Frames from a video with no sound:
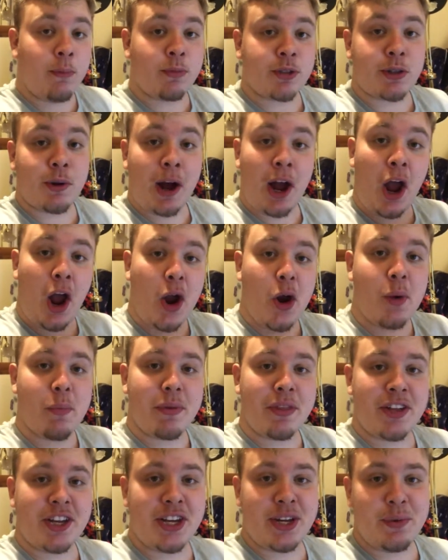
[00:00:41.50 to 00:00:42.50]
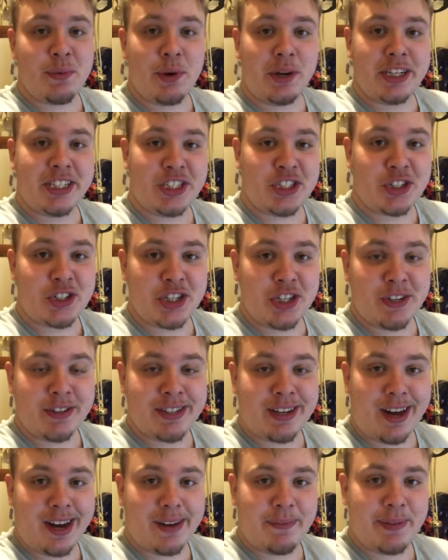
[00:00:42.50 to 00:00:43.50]
So I hope that you will enjoy your
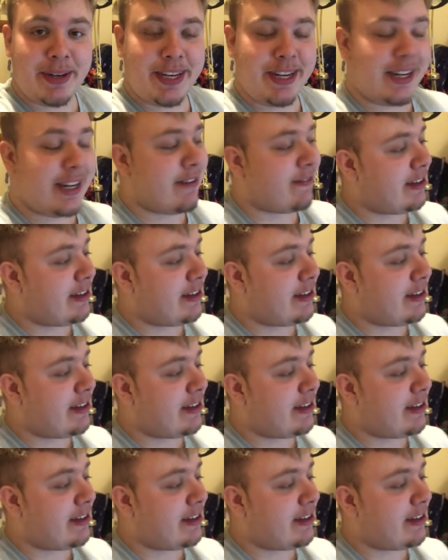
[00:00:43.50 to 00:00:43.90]
time here.